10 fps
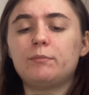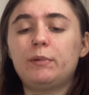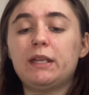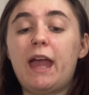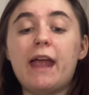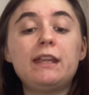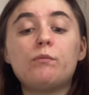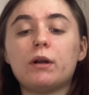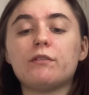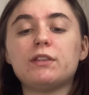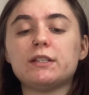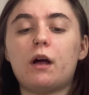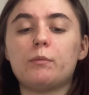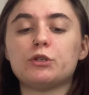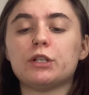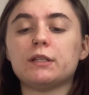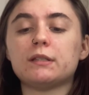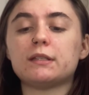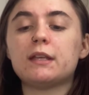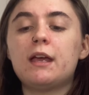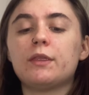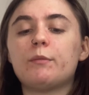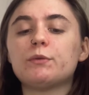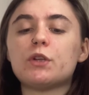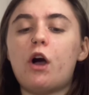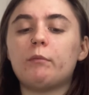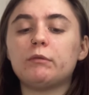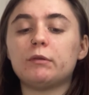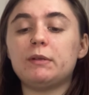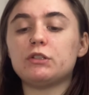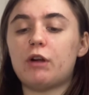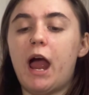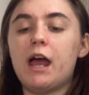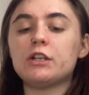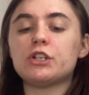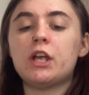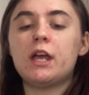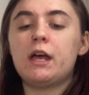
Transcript: be any one of these options. The most common would be trash.